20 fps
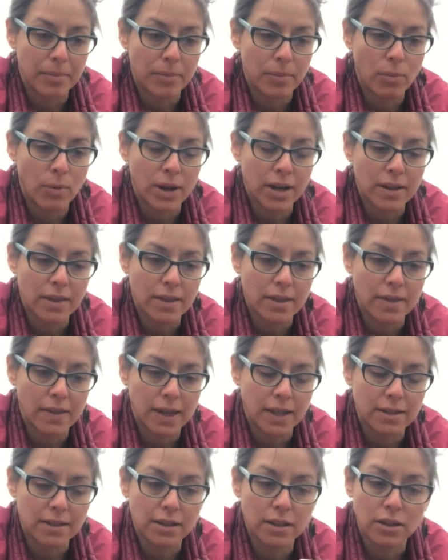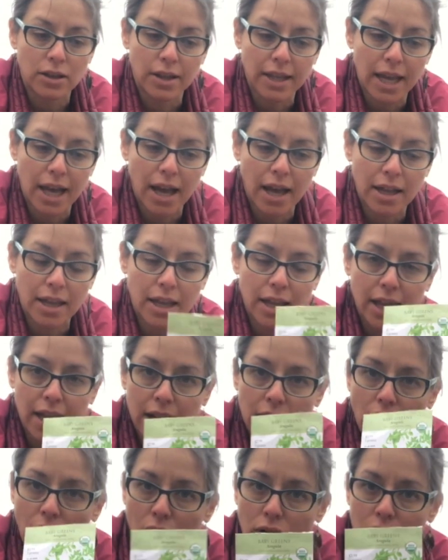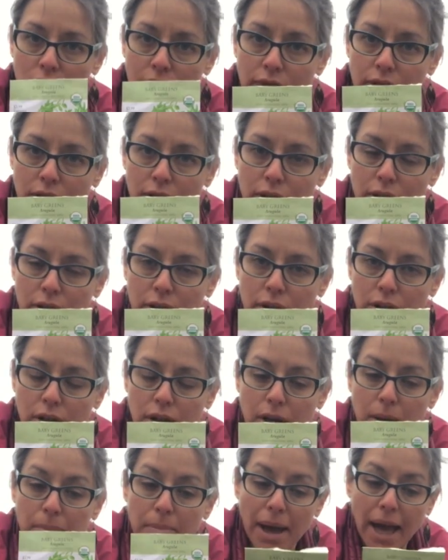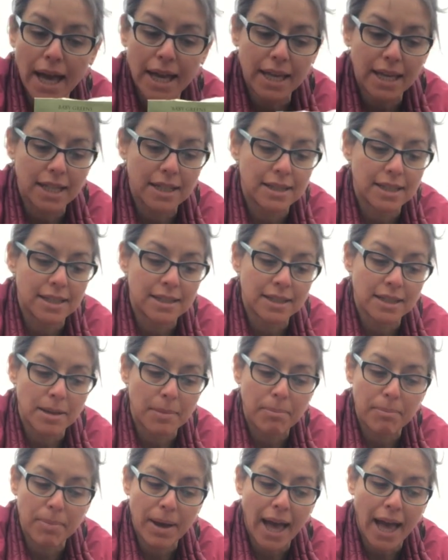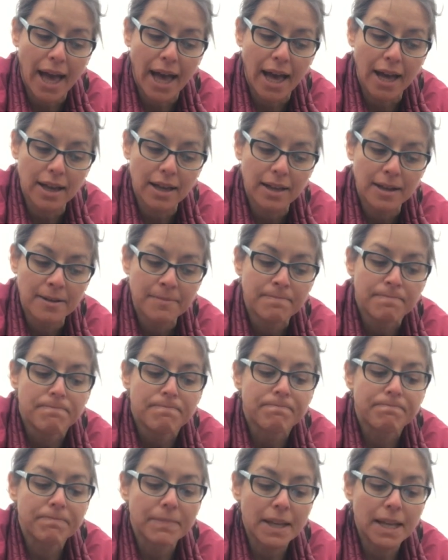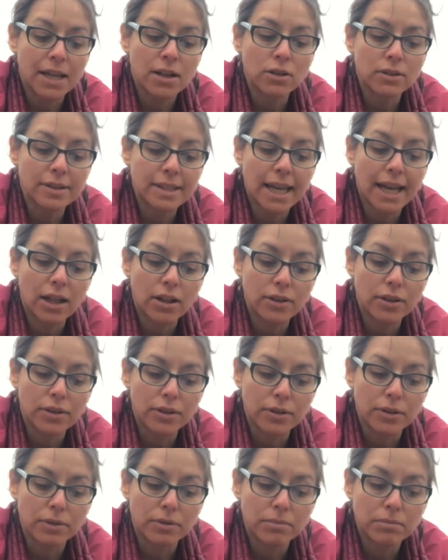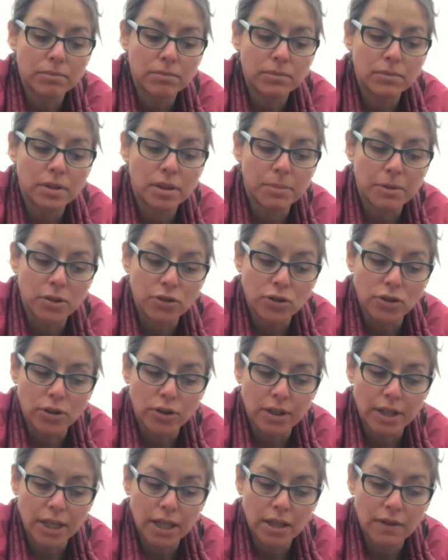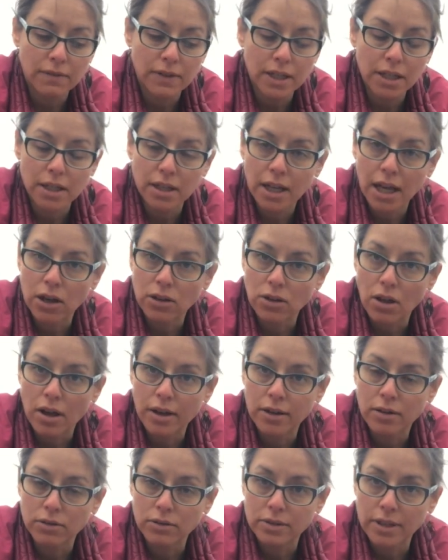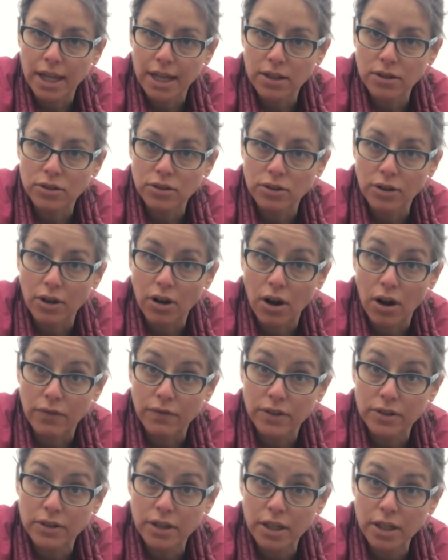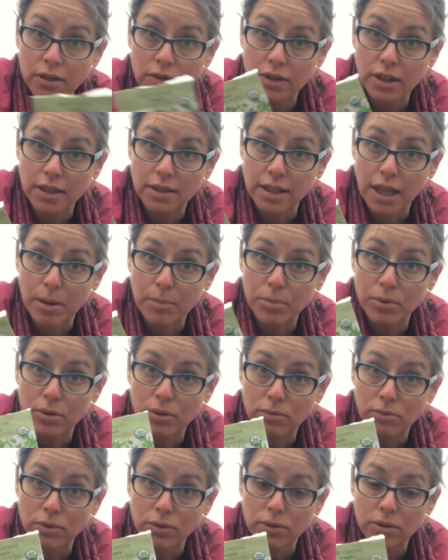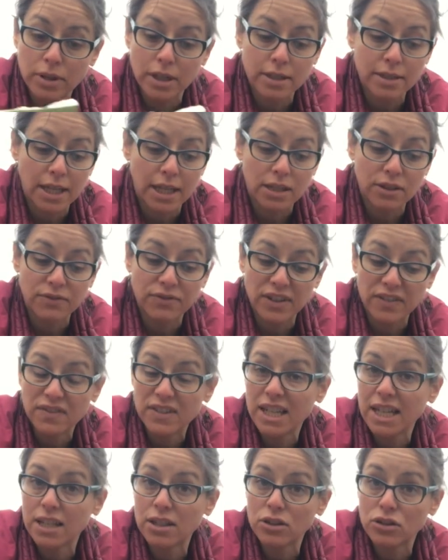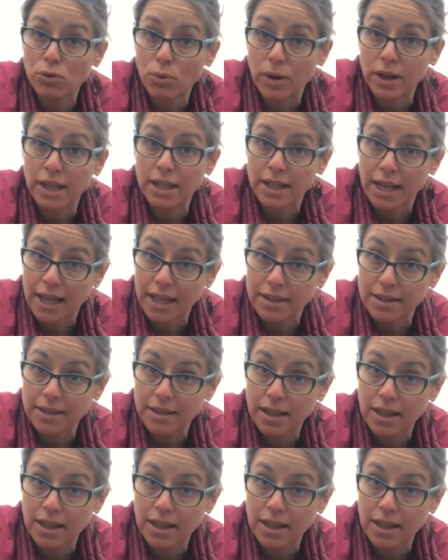One of the things to look at in all of your packets is in the back. It'll tell you the maturity of it, how long it'll take to start harvesting. Example, arugula takes 15 to 20 days.